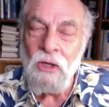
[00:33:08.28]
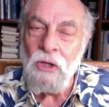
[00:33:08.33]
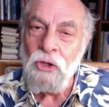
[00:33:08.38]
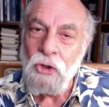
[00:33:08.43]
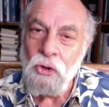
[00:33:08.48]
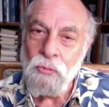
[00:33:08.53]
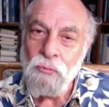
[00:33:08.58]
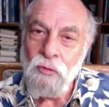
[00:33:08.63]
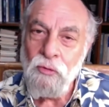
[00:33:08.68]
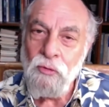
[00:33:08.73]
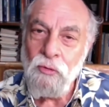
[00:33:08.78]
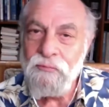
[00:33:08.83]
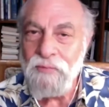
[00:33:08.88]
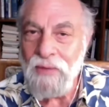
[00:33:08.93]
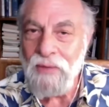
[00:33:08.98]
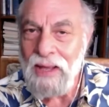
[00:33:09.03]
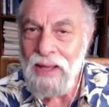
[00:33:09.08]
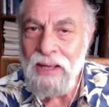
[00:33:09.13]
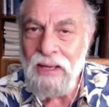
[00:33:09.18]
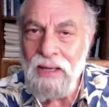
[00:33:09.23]
You will
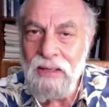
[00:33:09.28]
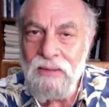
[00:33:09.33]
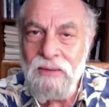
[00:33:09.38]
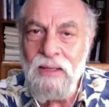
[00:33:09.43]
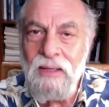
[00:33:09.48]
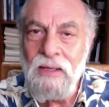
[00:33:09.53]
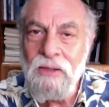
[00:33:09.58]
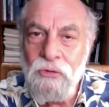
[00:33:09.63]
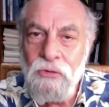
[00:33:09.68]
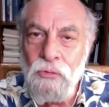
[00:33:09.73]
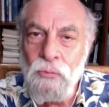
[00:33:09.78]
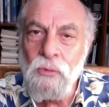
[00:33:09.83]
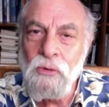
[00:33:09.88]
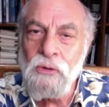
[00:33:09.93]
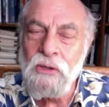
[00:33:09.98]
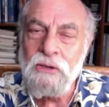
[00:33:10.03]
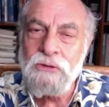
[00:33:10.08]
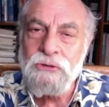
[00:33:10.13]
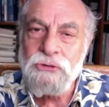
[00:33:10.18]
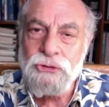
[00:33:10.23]
find that you
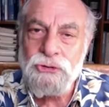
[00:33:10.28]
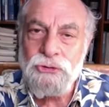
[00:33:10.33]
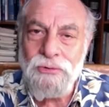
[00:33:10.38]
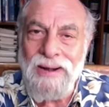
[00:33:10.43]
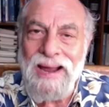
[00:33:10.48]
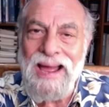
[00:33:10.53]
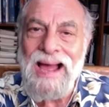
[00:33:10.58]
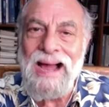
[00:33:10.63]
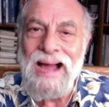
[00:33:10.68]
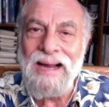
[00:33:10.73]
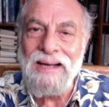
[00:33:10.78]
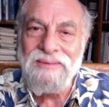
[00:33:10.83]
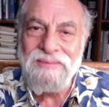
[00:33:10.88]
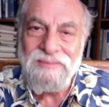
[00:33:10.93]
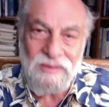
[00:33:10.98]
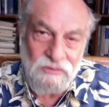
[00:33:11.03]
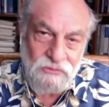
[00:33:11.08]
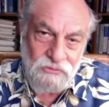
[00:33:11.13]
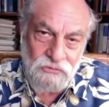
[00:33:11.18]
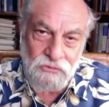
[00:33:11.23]
will
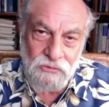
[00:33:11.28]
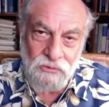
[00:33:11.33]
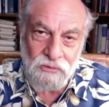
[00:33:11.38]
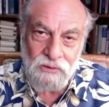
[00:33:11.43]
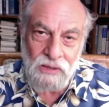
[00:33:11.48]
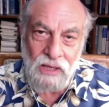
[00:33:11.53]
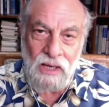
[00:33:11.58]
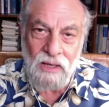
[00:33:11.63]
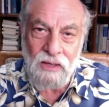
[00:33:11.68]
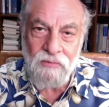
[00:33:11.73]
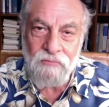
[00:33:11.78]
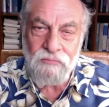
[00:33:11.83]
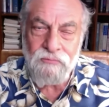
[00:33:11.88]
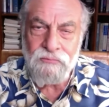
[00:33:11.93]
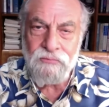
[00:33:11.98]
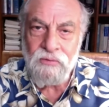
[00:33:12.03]
attract into your life.